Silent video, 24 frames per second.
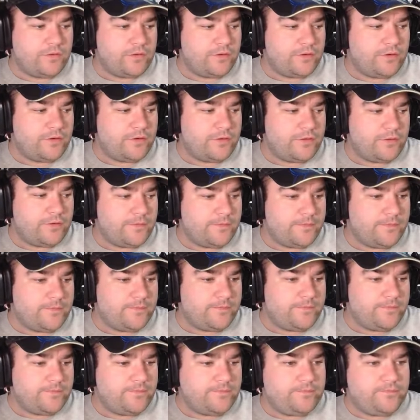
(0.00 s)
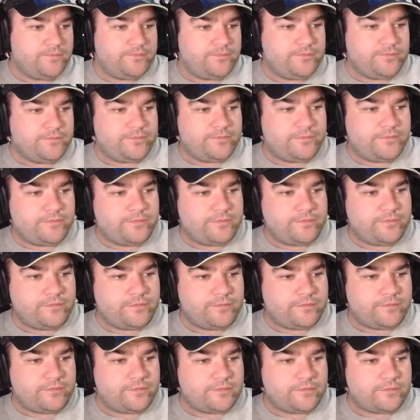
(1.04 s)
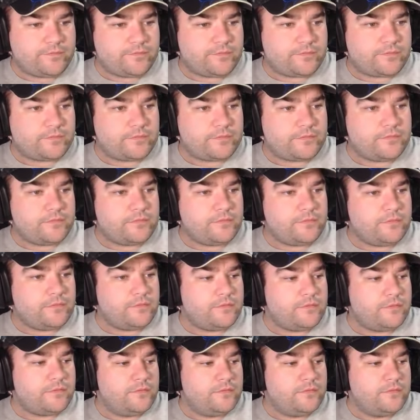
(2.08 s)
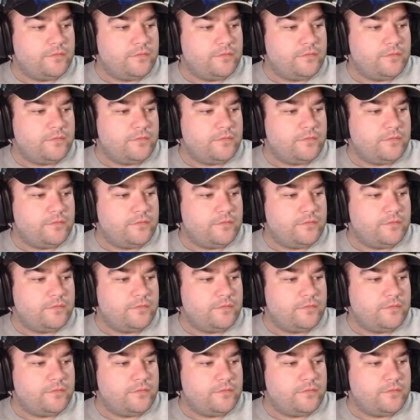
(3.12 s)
Nobody speaks.